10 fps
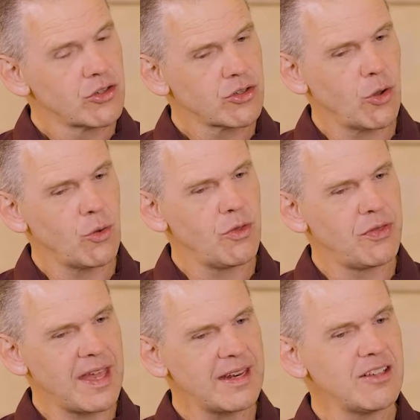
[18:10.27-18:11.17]
So
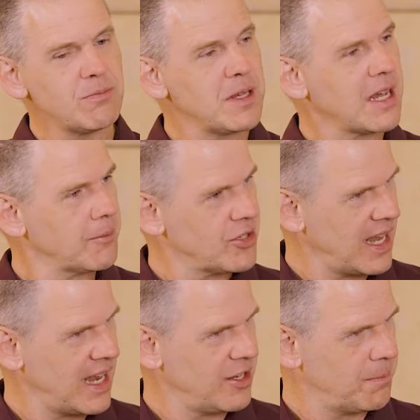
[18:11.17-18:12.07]
that becomes
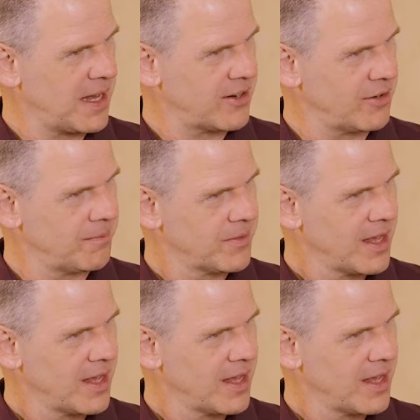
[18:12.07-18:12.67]
an anti-pattern.